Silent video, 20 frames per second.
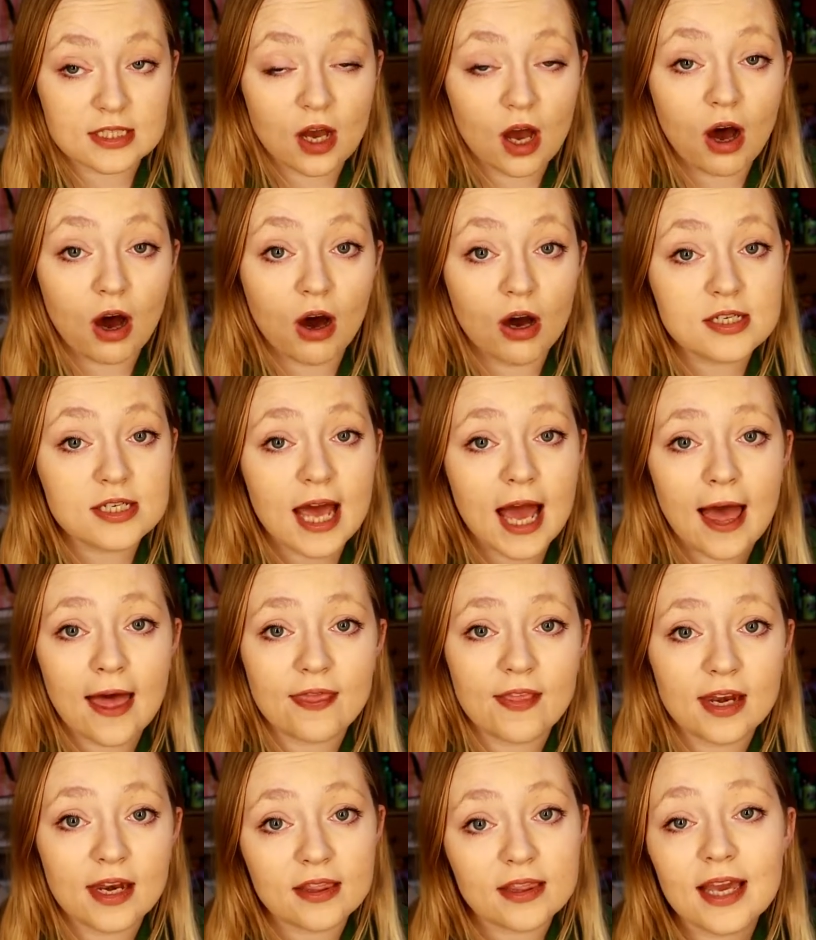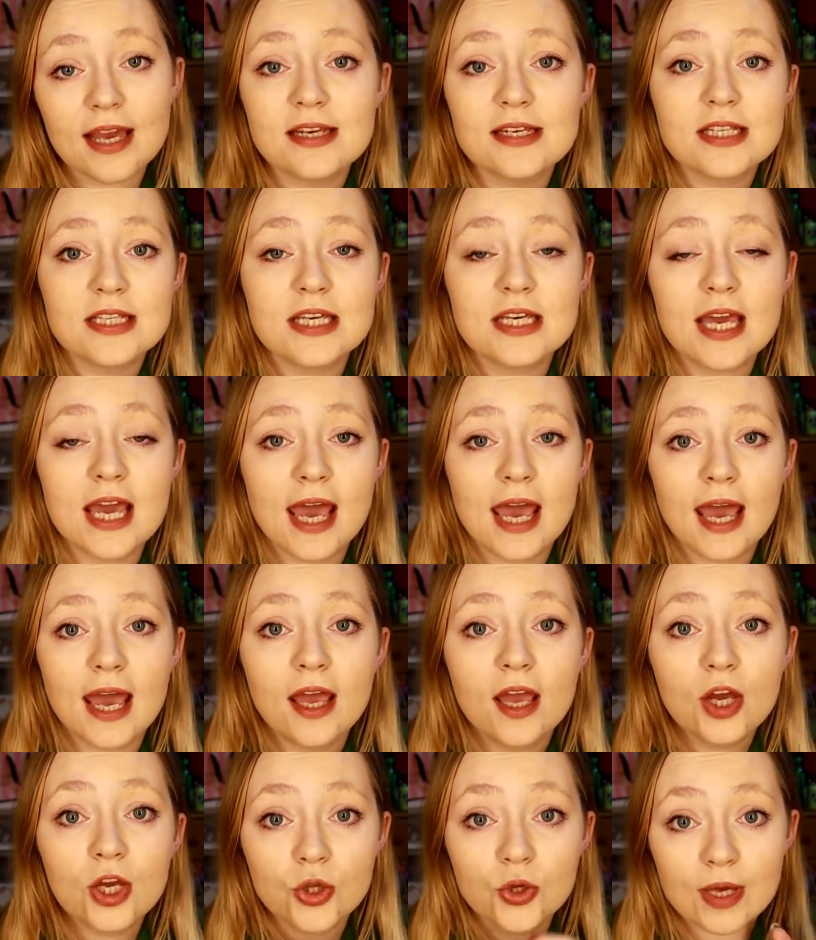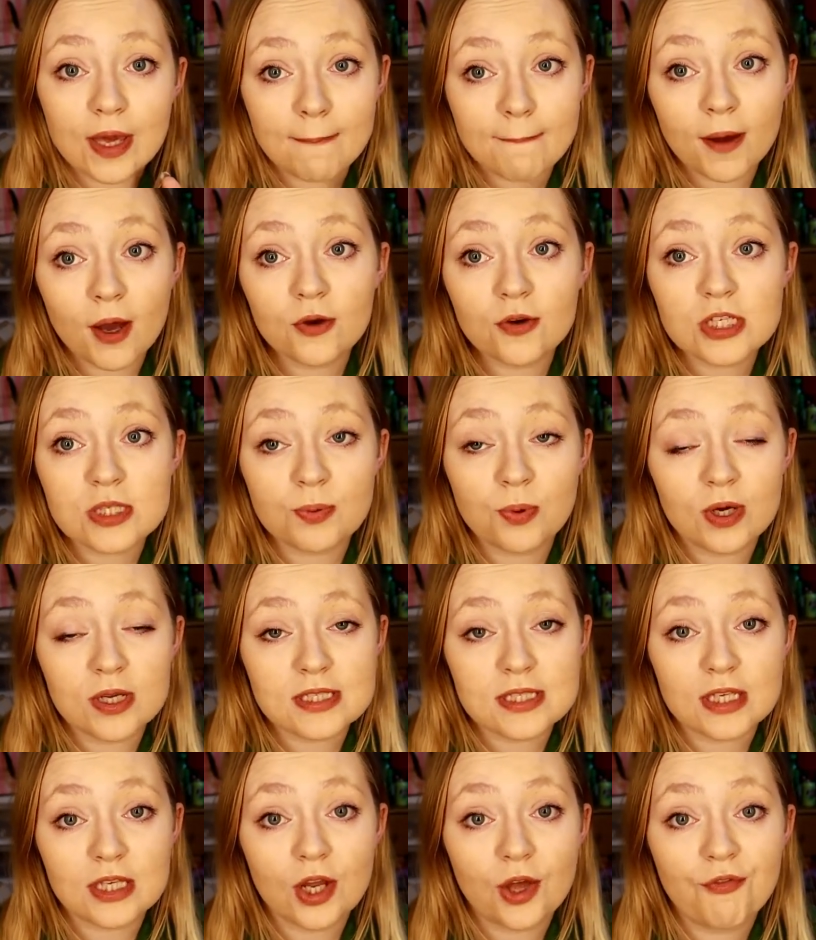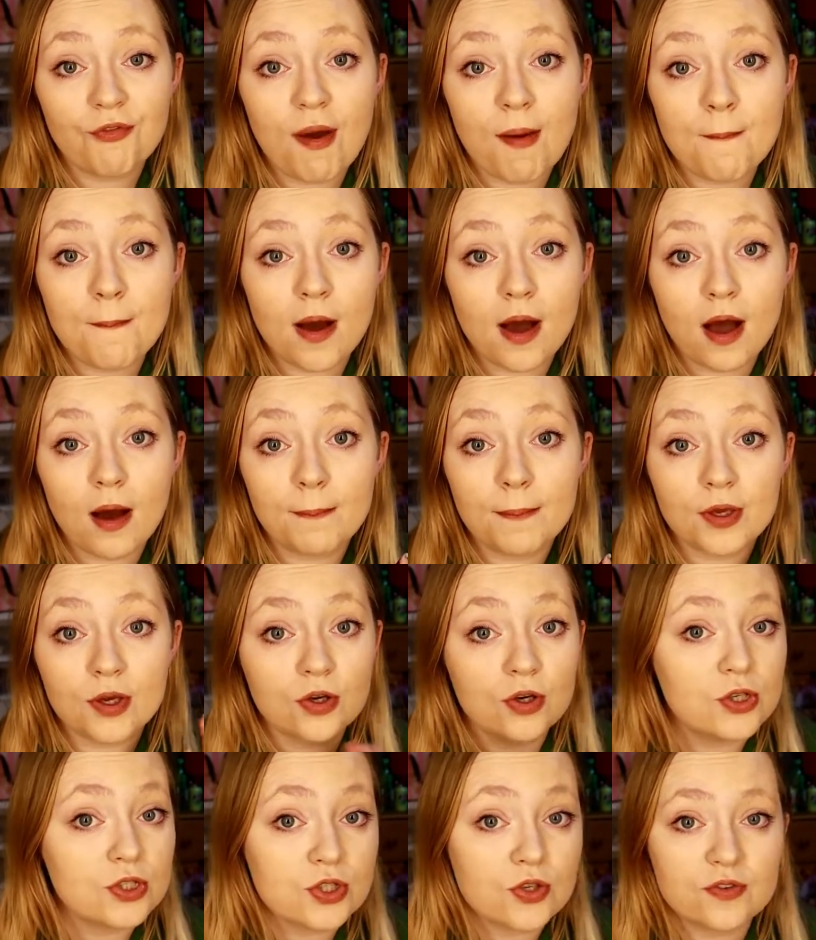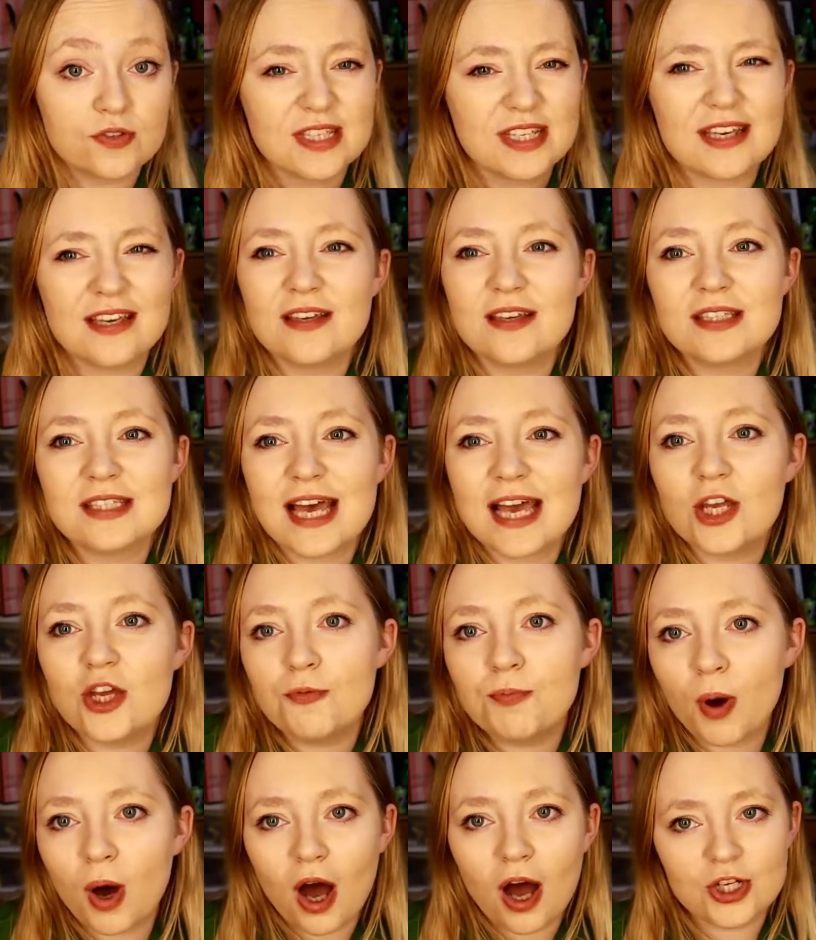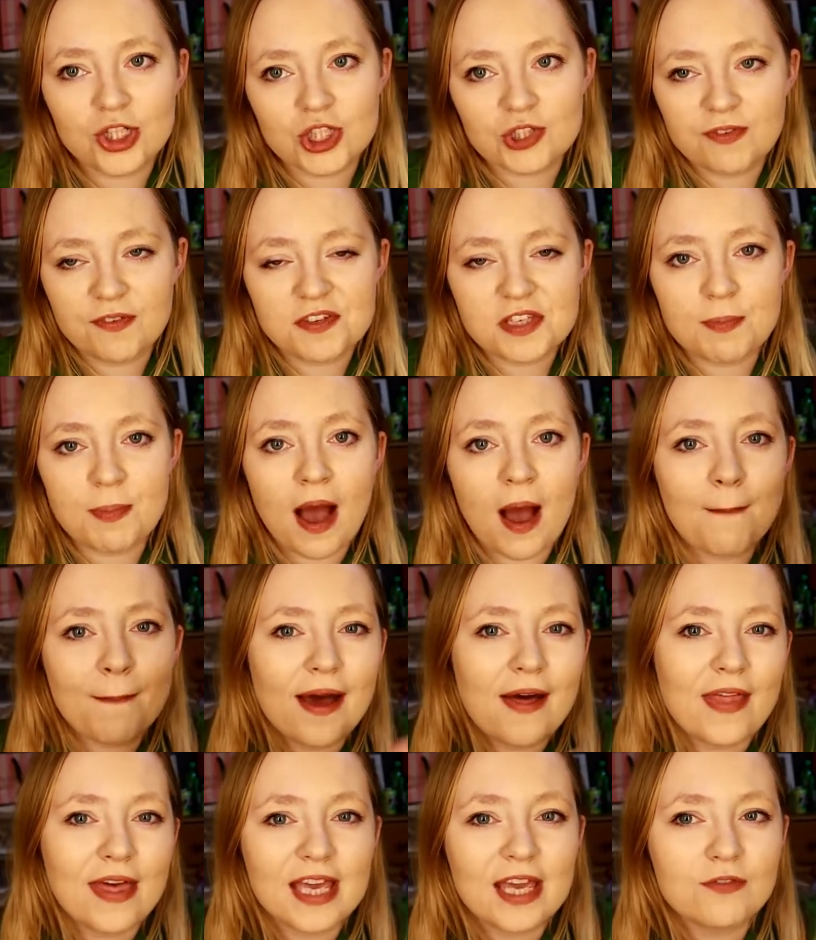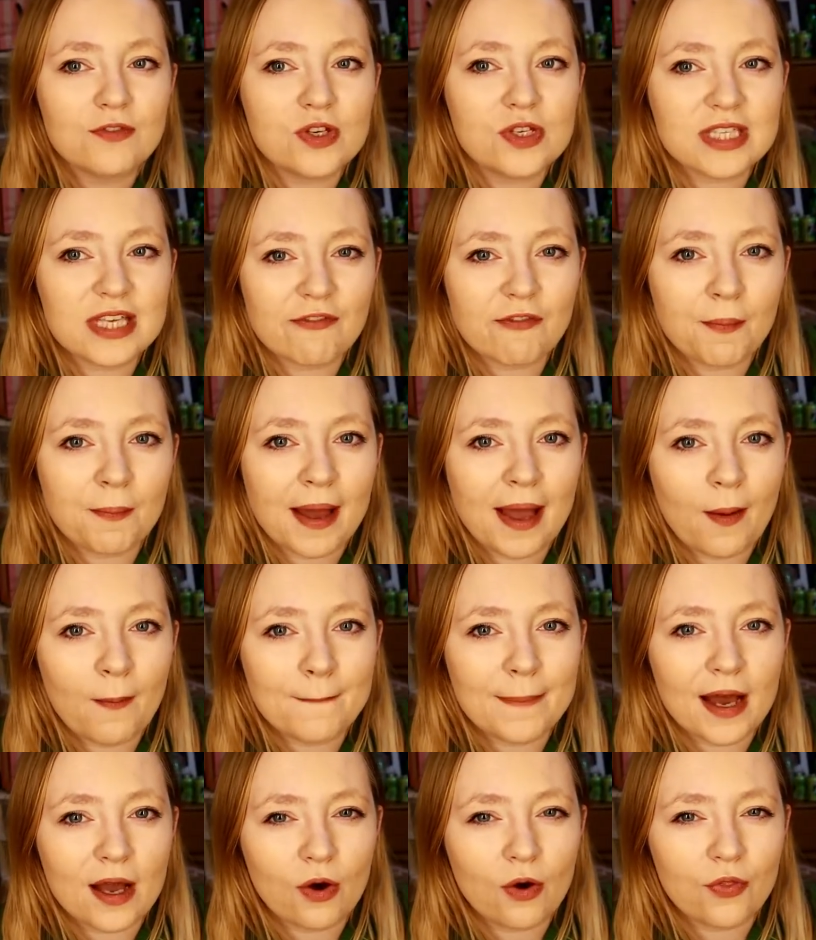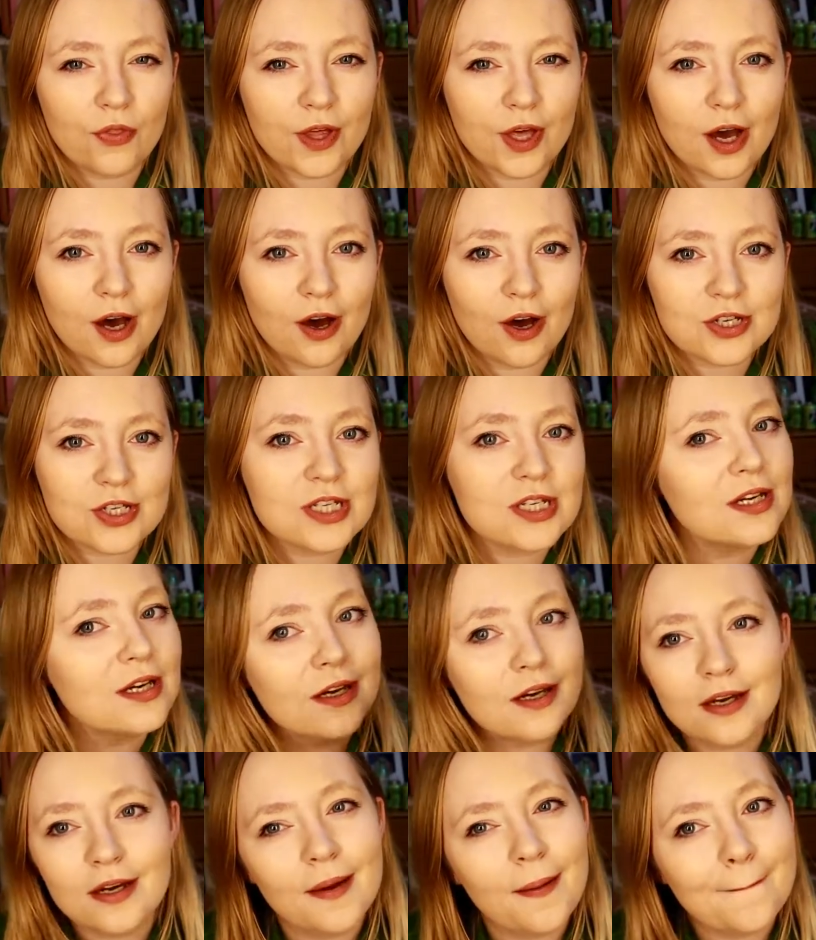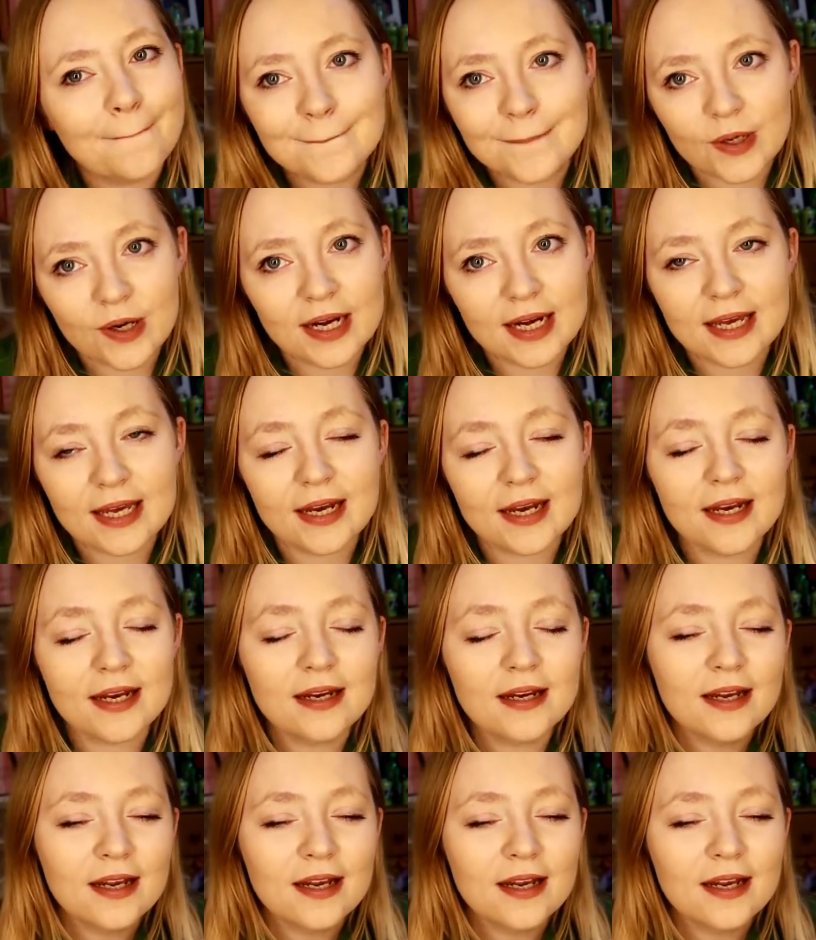card, and then at the end of the year you get bonus points in November, because obviously say you put £150 back, they give you £7 back on the card. Brilliant.